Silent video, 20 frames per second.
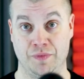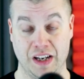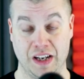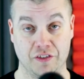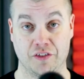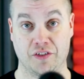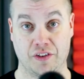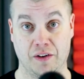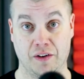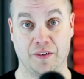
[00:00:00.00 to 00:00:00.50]

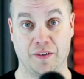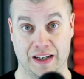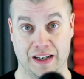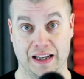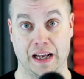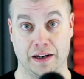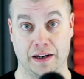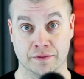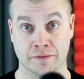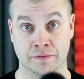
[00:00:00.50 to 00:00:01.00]
and stuff like
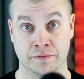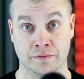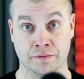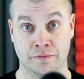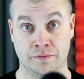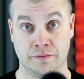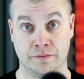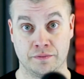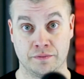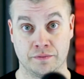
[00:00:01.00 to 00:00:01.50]
that.
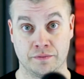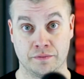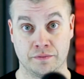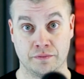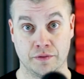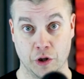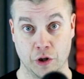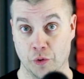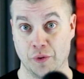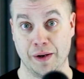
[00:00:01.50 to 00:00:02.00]

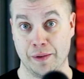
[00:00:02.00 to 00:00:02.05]
You know,